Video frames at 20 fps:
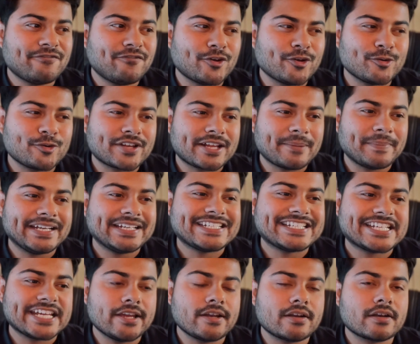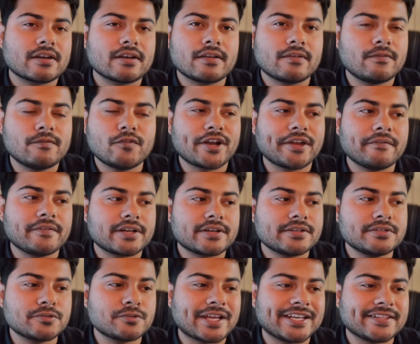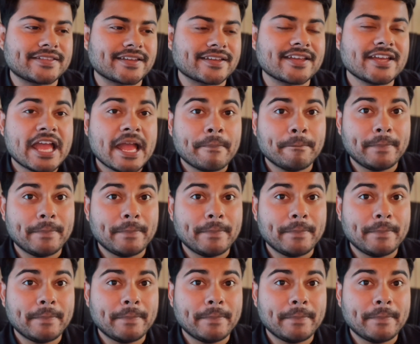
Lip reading: follow, comment, share, whatever, do anything,